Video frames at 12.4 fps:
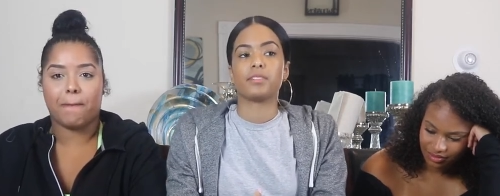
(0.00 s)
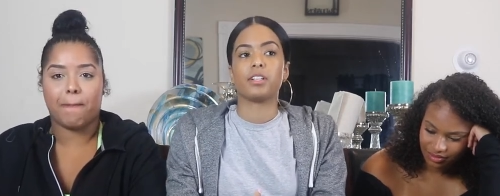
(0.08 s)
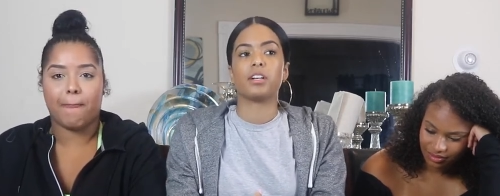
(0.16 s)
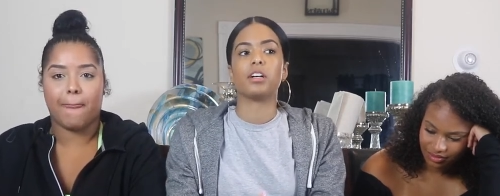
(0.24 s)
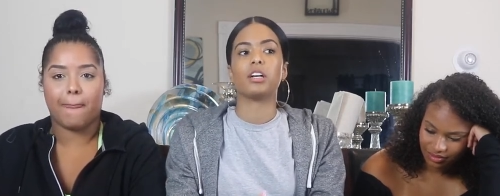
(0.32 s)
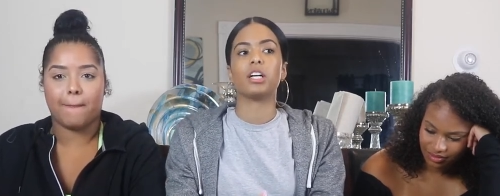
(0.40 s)

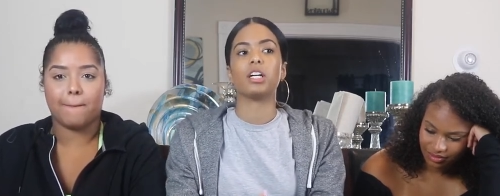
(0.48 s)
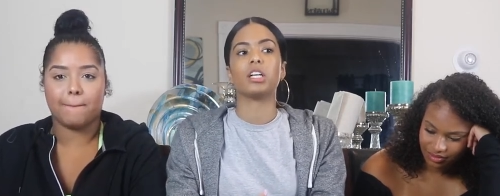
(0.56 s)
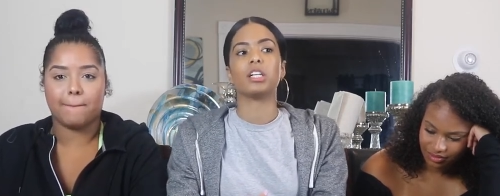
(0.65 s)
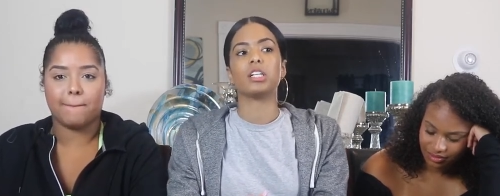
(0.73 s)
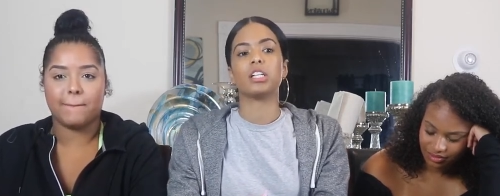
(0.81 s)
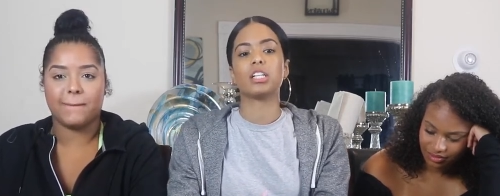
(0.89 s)

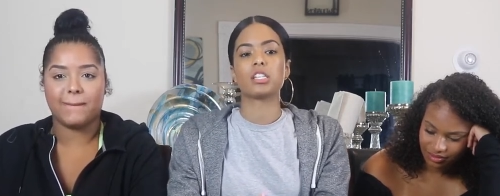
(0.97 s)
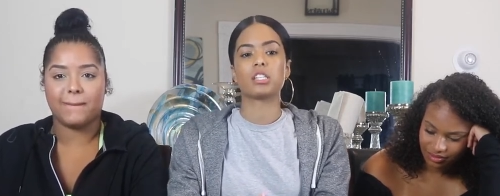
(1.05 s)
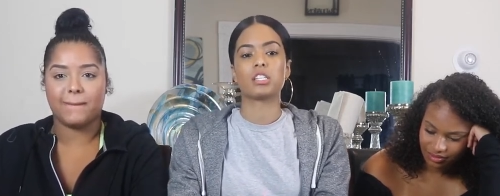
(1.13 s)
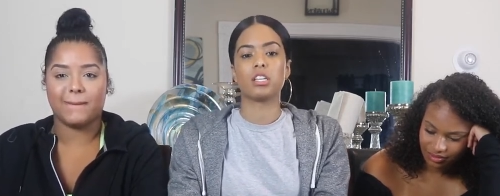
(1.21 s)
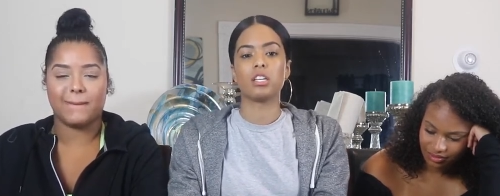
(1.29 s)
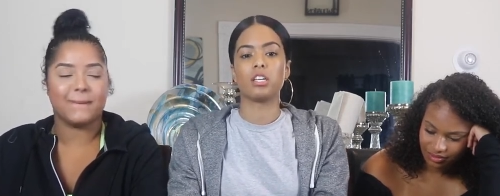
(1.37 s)
Speaker 1: uh, let's
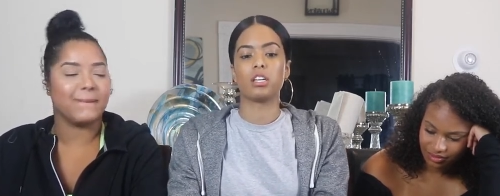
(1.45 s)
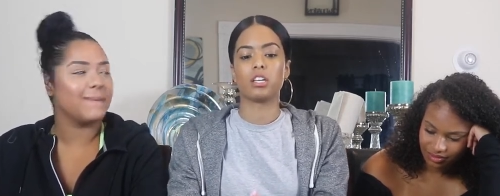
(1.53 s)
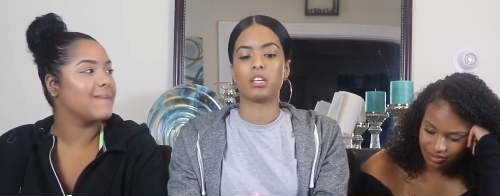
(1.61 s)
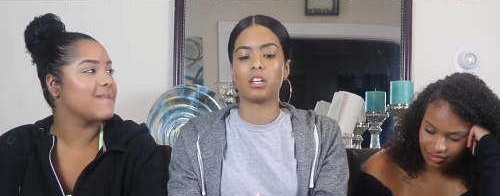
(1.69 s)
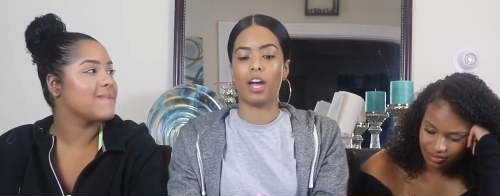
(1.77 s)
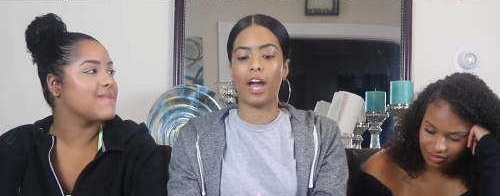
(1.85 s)
see,
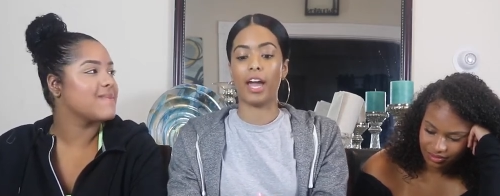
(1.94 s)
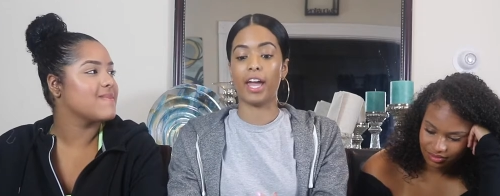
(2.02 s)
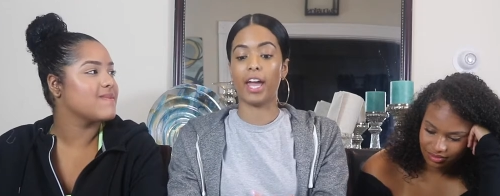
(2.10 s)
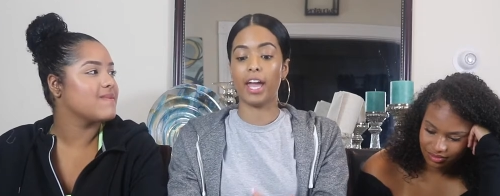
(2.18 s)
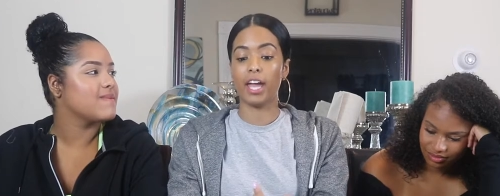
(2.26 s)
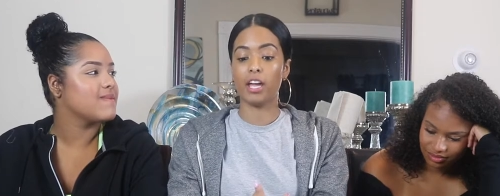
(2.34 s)
I
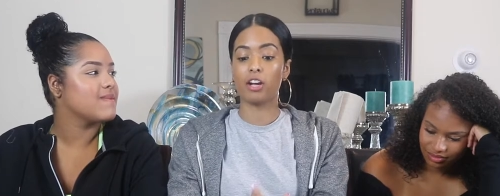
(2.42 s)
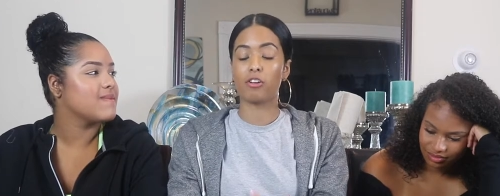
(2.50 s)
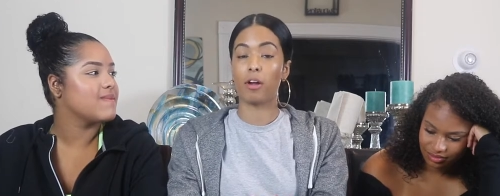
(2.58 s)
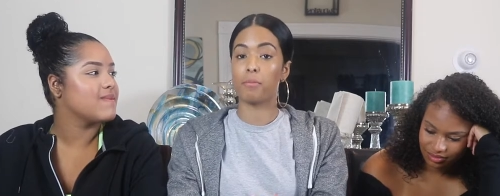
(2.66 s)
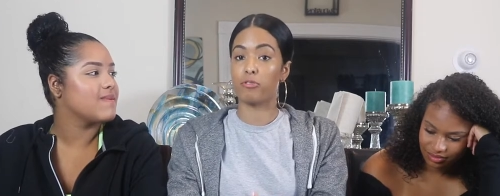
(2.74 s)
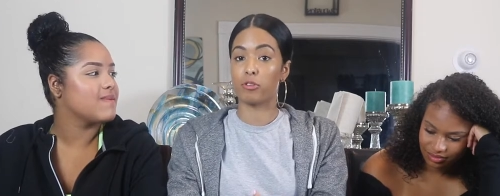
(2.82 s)
hate
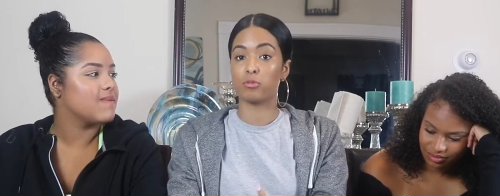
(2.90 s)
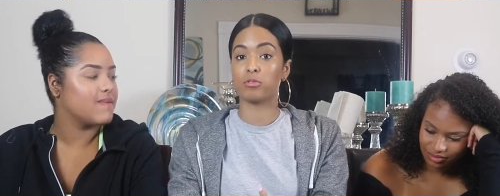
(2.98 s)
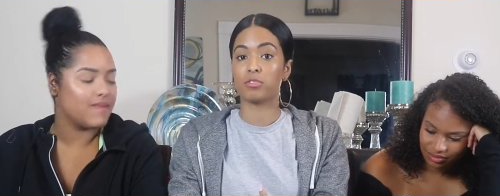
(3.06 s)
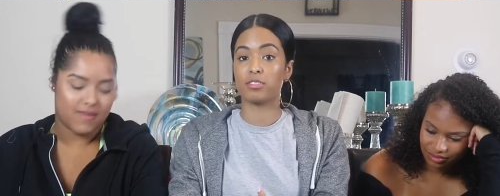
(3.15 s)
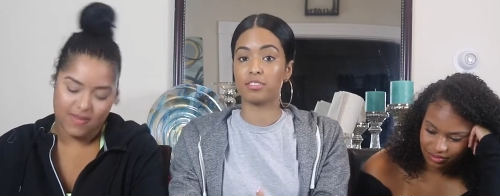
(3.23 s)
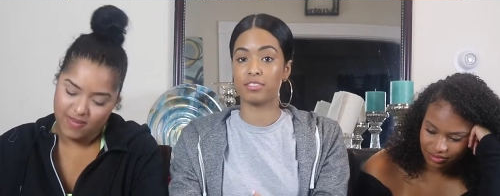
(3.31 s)

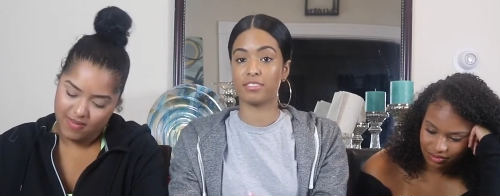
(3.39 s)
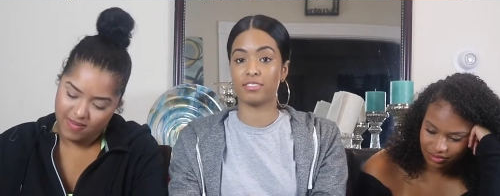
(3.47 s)
grapefruits.